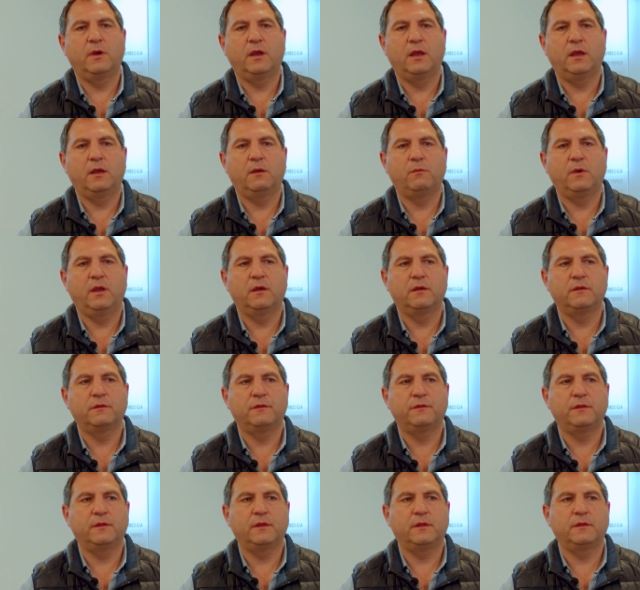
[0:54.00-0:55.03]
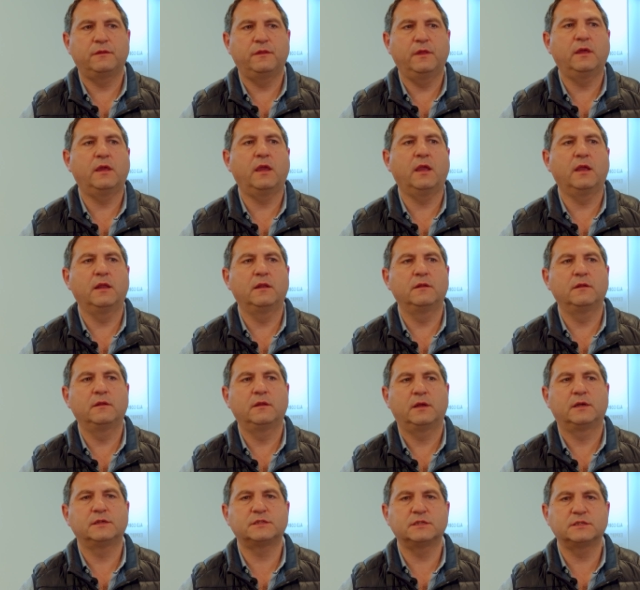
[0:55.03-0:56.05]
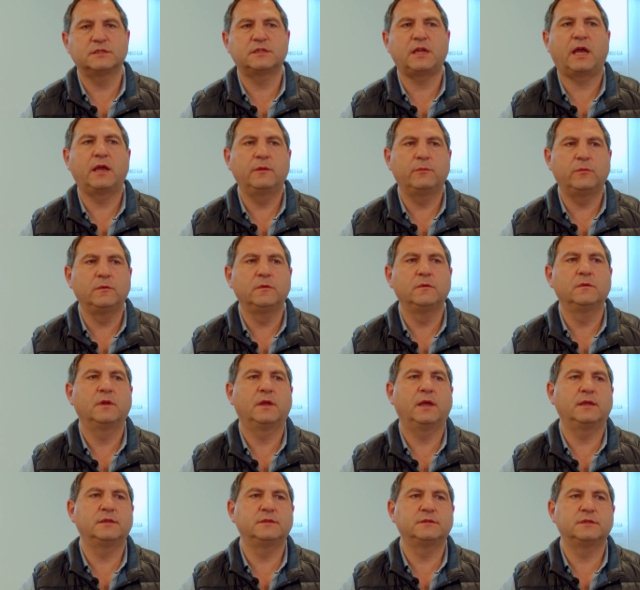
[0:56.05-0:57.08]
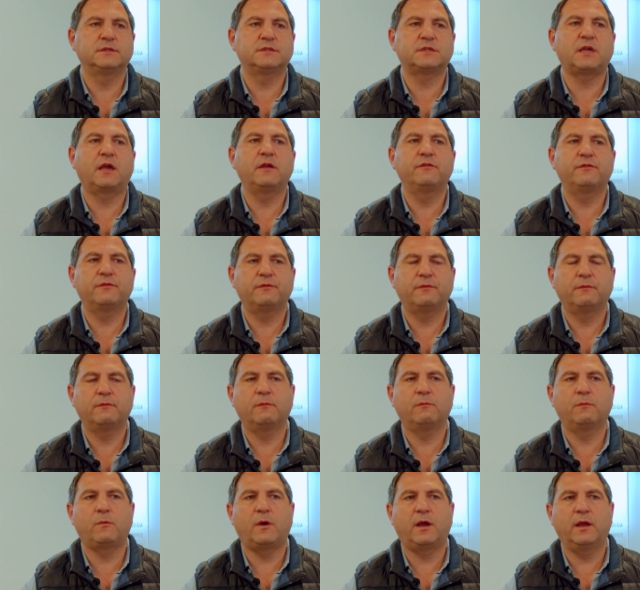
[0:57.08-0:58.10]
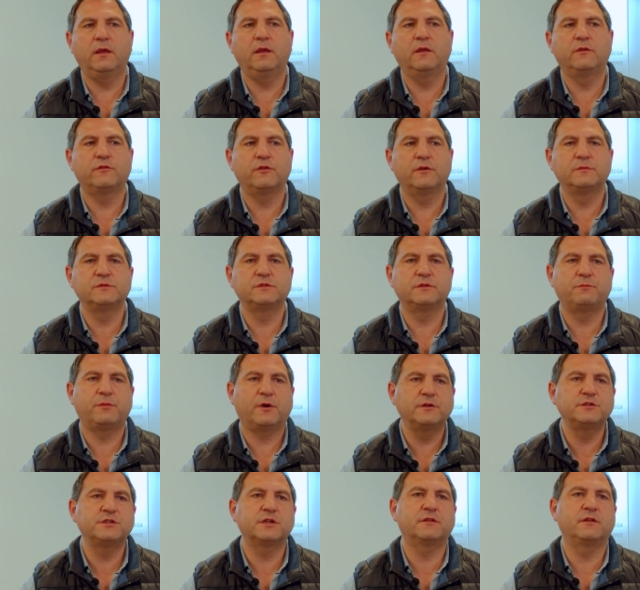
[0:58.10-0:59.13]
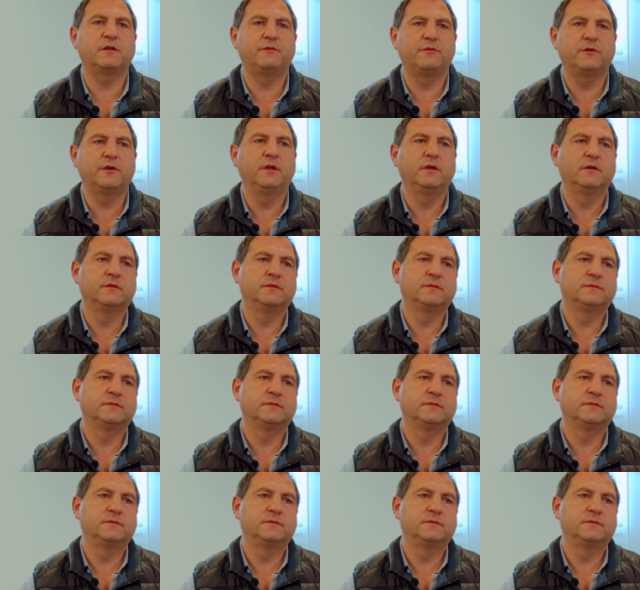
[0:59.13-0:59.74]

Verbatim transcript: where we are thinking in a sustainable and safe way in terms of project delivery.